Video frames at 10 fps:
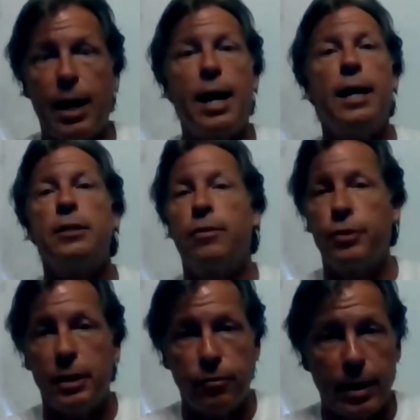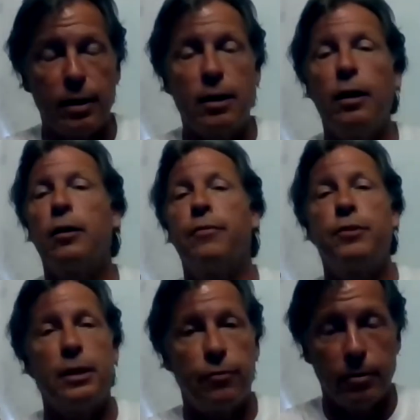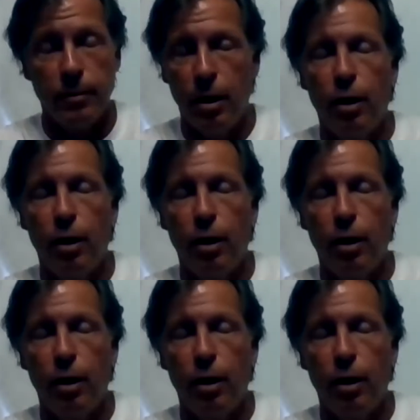for eyes, you have a gene for hair color, you have a gene for